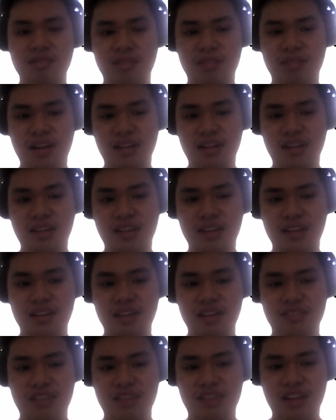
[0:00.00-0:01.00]

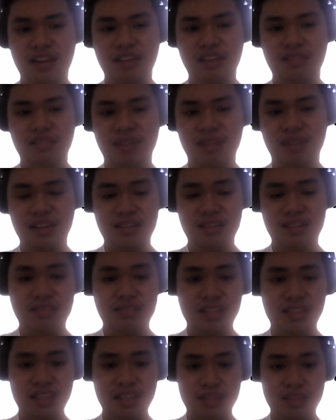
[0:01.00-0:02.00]
priority value by
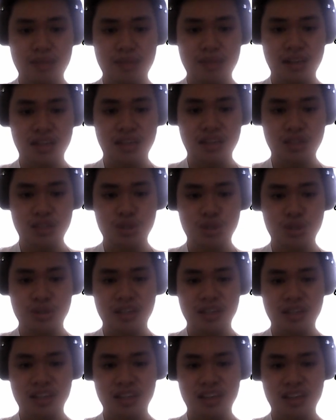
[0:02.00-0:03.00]
using the spanning
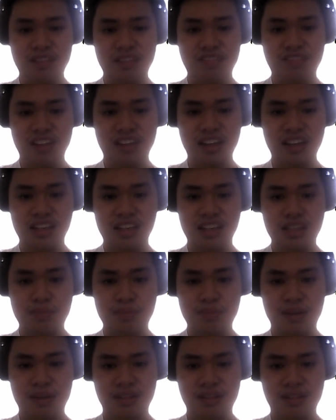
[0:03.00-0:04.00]
tree VLAN X
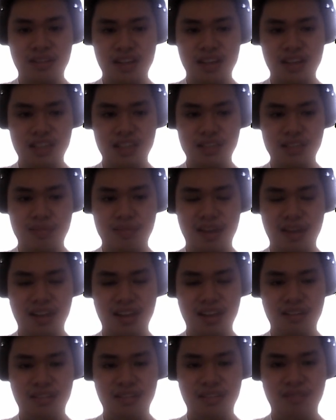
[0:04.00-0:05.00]
priority X
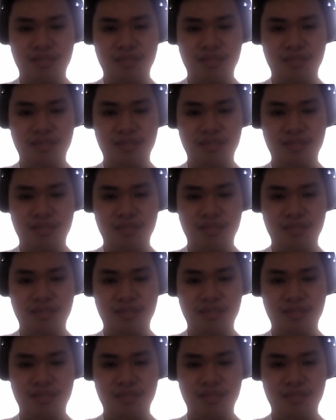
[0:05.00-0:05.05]
command.